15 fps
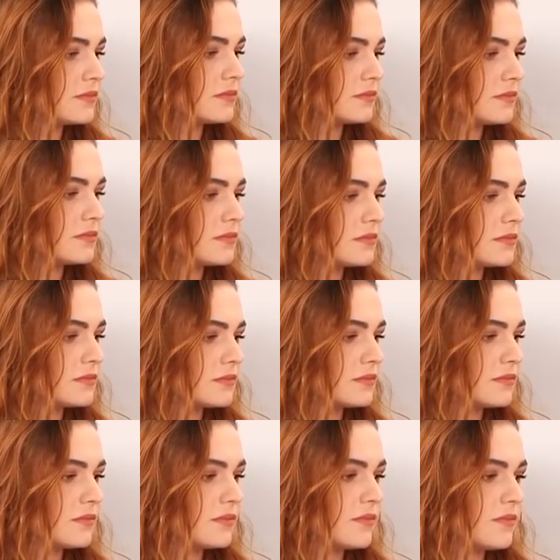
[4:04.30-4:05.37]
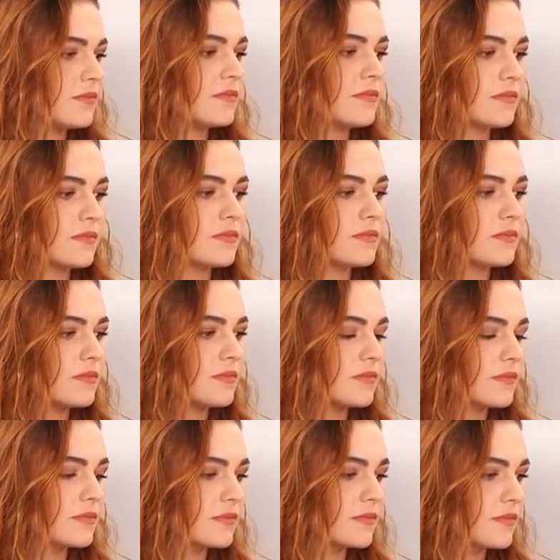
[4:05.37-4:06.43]

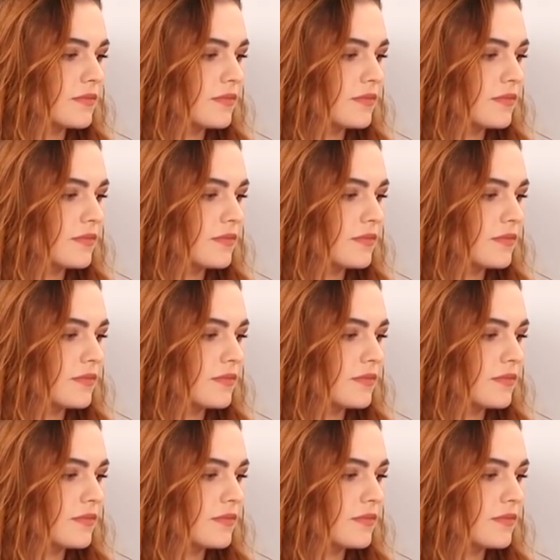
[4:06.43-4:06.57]
The person shown says nothing.